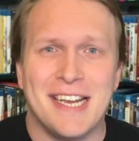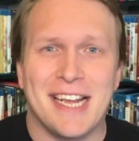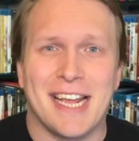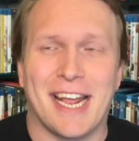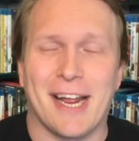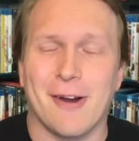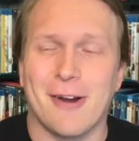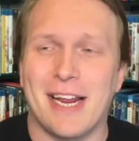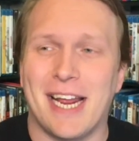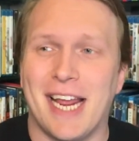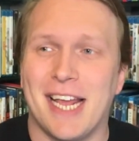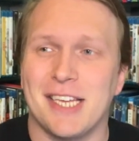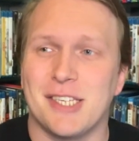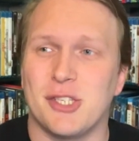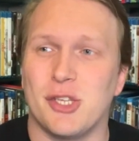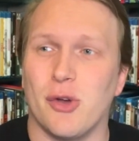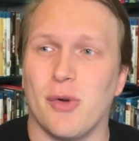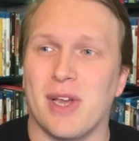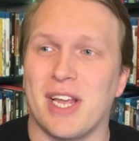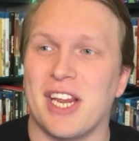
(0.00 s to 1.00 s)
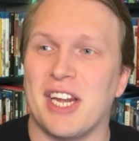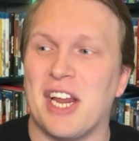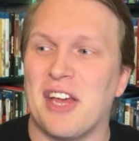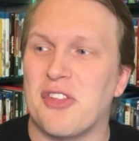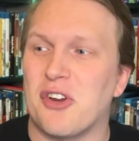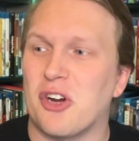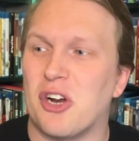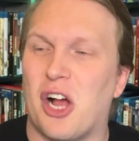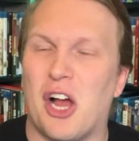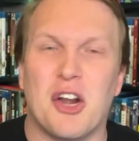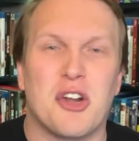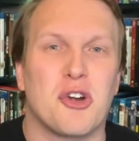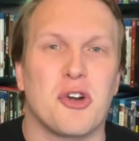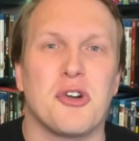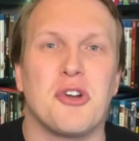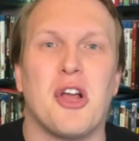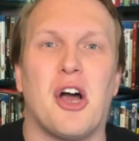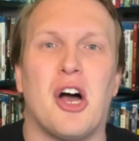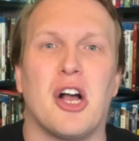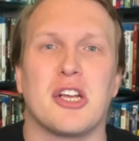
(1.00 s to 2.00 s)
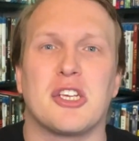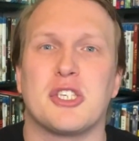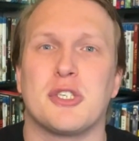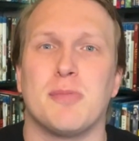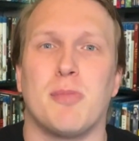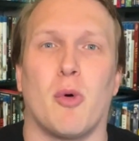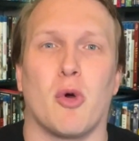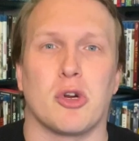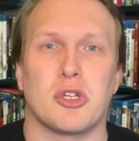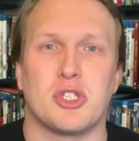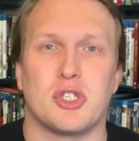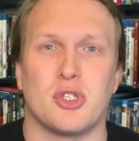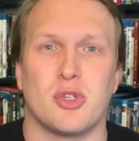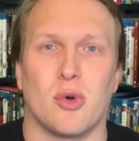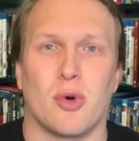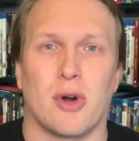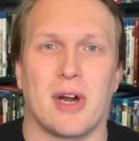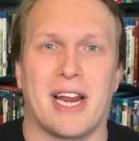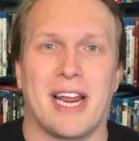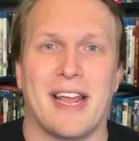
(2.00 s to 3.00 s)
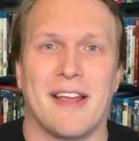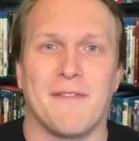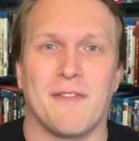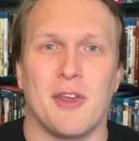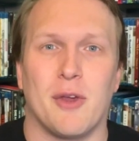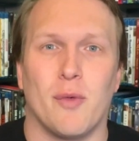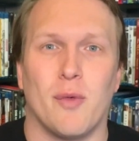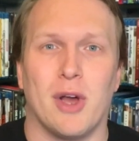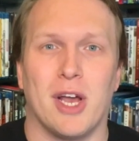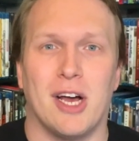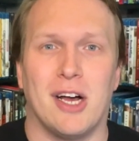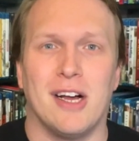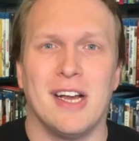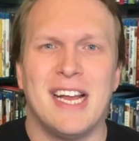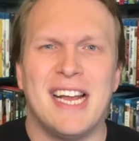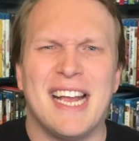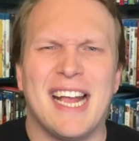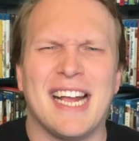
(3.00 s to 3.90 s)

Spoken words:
Here he is doing another underdog sports story, if you will.